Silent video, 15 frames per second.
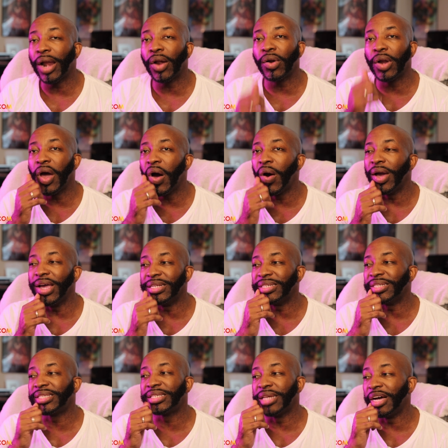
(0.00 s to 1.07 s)
don't know. It
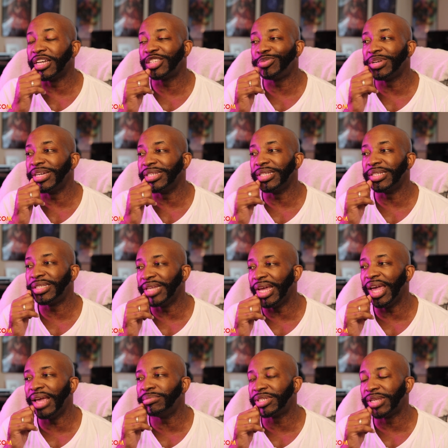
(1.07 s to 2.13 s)
just sucks because it
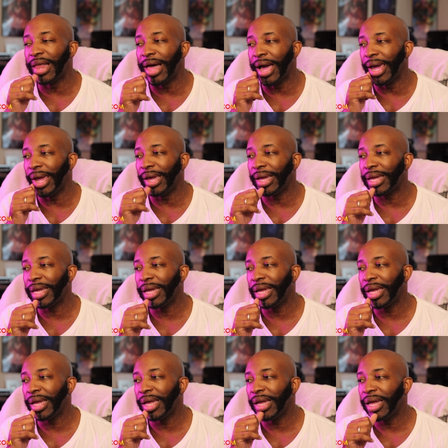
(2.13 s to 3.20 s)
seems like
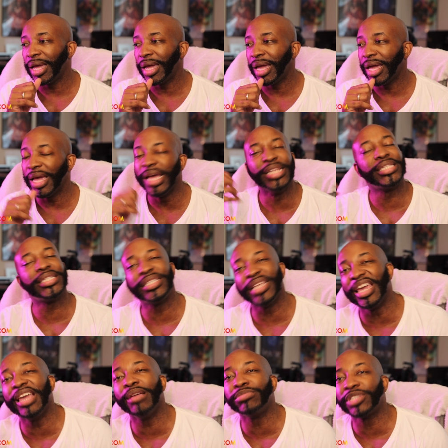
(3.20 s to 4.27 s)
it
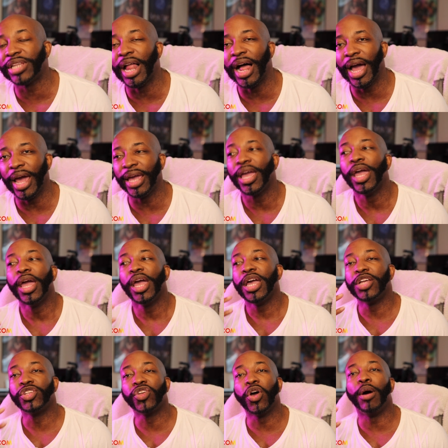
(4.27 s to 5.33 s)
seems like
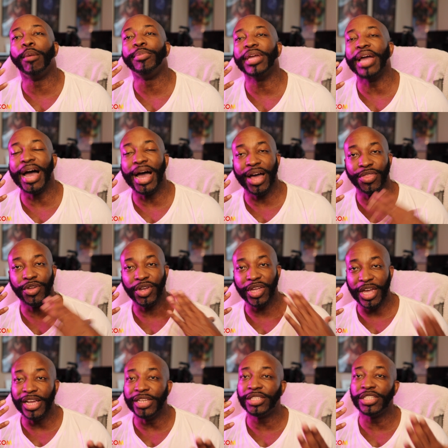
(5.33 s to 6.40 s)
it's going to be either
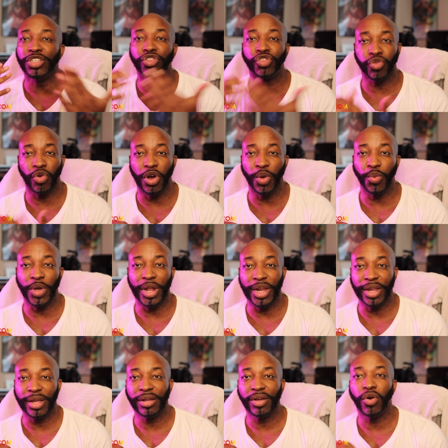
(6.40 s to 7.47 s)
Kaycee and Troy
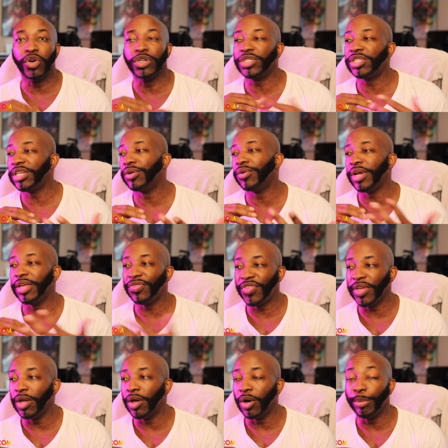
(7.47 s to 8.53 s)
winning or Sierra and
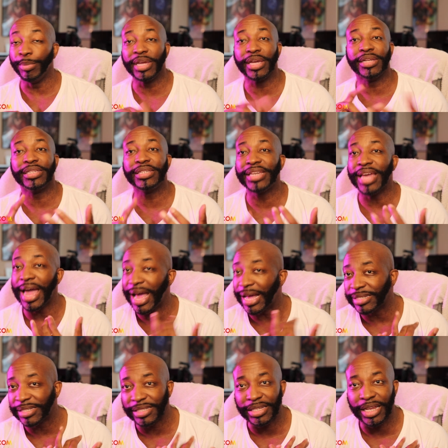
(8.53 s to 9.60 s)
Theo because
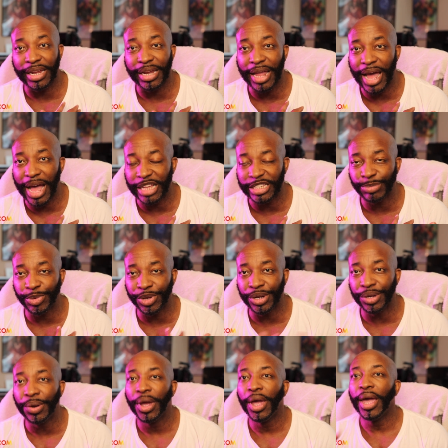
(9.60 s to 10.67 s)
Kaz is in the
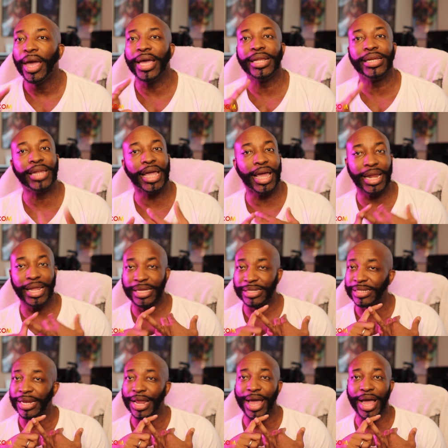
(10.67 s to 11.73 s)
hospital and Danny
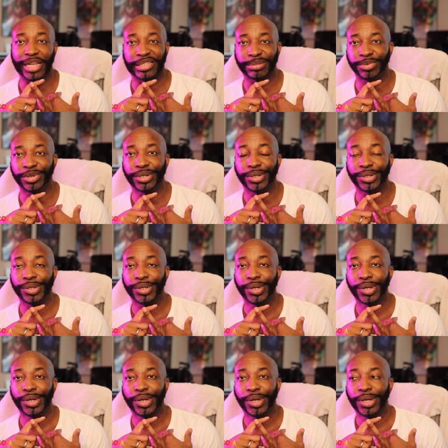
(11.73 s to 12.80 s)
is in the hospital.
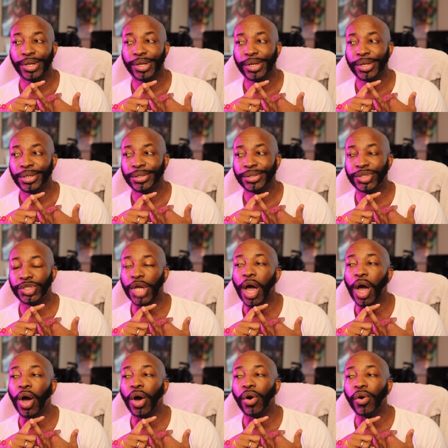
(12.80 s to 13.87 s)

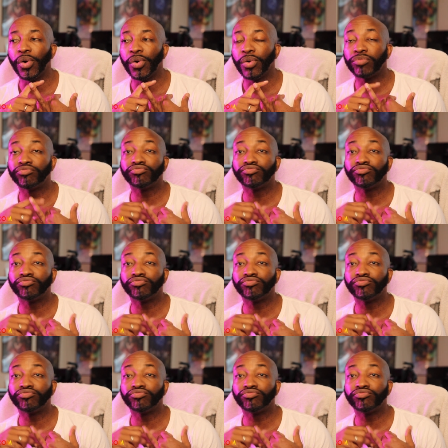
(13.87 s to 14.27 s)
So